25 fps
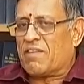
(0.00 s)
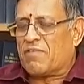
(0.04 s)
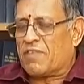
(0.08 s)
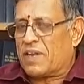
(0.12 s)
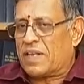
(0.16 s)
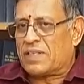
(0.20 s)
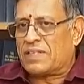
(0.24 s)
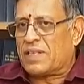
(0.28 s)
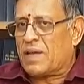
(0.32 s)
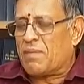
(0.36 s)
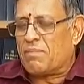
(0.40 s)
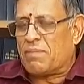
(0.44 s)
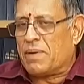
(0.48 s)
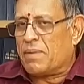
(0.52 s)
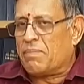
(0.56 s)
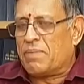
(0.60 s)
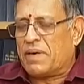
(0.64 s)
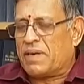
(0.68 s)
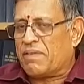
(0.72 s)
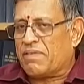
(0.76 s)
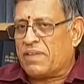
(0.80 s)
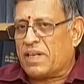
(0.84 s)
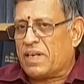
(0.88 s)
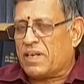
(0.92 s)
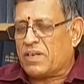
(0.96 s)
For example,
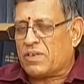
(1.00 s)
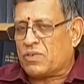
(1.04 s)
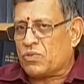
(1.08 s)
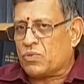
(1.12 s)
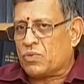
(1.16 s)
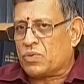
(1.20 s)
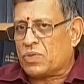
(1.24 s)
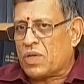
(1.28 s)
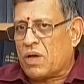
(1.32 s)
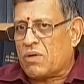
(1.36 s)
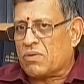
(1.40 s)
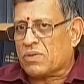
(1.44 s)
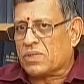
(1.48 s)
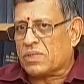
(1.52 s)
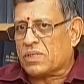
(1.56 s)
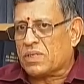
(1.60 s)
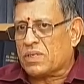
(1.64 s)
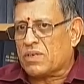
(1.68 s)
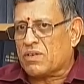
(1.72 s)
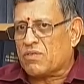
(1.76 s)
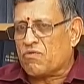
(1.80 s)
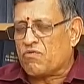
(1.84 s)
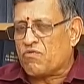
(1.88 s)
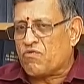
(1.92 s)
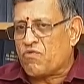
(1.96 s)
between
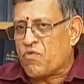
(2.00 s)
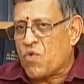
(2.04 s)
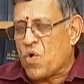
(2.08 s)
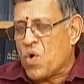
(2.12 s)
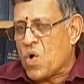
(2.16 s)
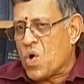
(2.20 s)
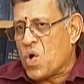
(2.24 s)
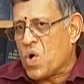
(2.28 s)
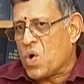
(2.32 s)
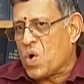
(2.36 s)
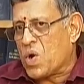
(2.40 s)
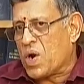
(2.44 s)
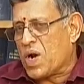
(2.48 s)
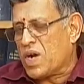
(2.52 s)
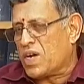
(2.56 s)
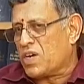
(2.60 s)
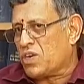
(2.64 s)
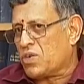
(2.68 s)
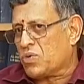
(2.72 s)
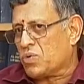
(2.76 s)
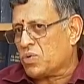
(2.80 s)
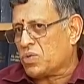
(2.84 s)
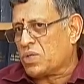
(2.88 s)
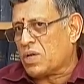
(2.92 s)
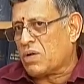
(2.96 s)
2004 and
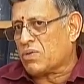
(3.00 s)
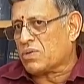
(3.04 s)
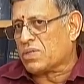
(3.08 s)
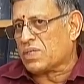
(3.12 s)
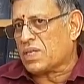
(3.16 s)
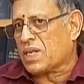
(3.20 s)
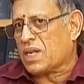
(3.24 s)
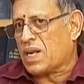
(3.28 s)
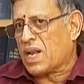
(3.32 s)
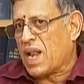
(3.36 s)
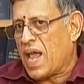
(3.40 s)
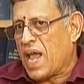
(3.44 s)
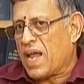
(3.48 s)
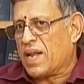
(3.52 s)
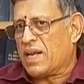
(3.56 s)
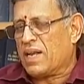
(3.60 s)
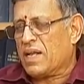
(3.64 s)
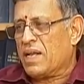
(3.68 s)
2009,